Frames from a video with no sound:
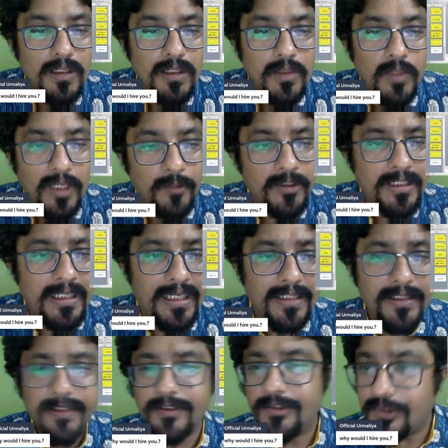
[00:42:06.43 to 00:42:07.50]
Why would I
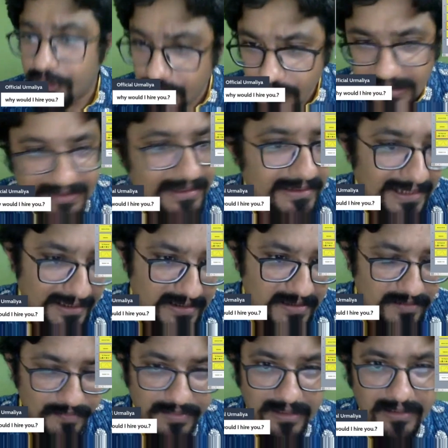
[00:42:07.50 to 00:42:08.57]
hire you? I think that's
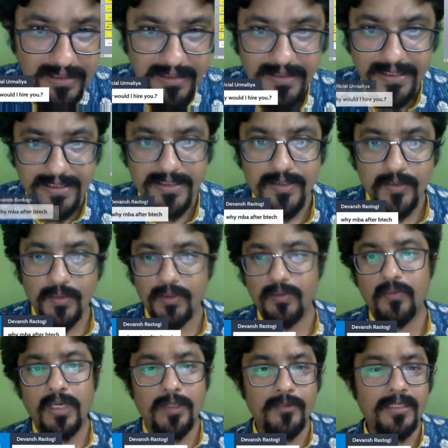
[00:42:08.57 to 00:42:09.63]
been addressed. So
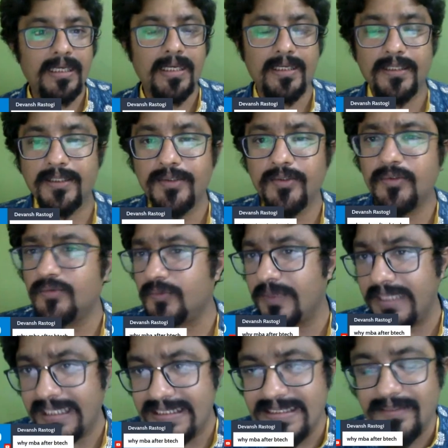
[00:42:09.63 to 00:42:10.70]
why would I hire you?
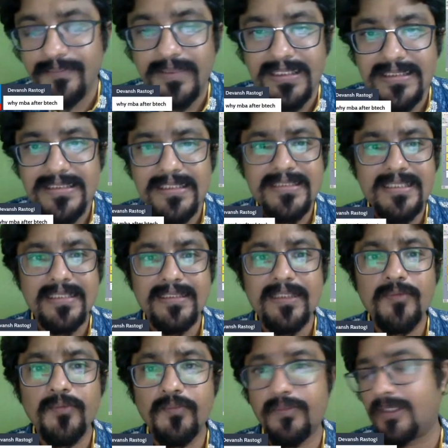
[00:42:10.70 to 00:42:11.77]
As simple as that, saying that
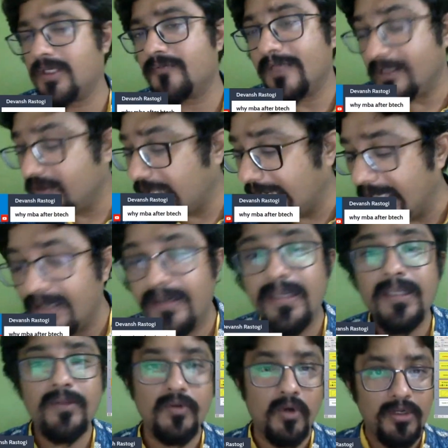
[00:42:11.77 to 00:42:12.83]
because when you're
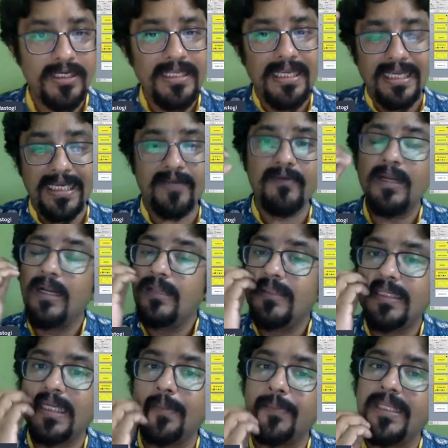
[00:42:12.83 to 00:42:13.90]
hiring, you already have the
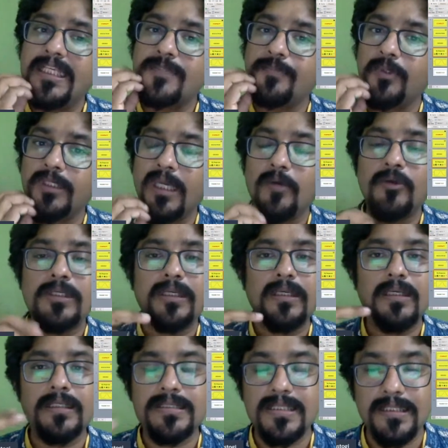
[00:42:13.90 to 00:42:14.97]
companies put out
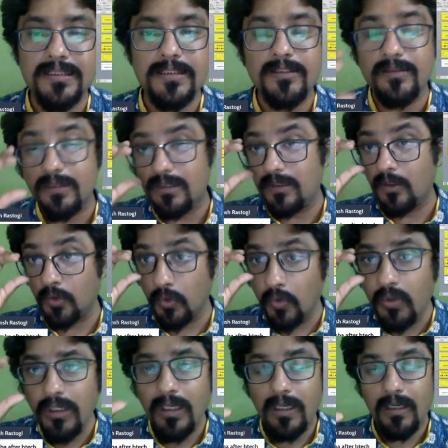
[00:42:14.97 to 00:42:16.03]
a certain
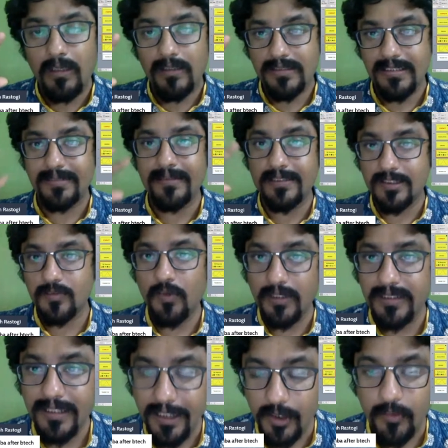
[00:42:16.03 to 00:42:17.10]
role, saying this is what
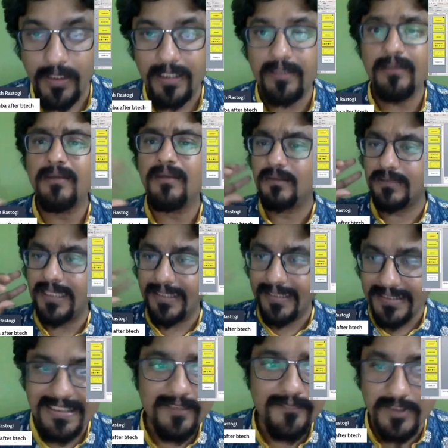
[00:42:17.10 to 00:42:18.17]
they require. That
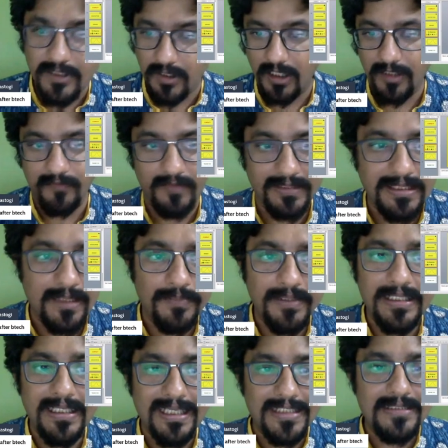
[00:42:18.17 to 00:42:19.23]
itself is a conflict. Company
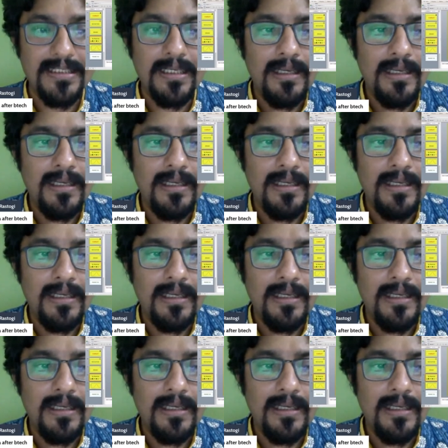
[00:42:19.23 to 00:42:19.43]
has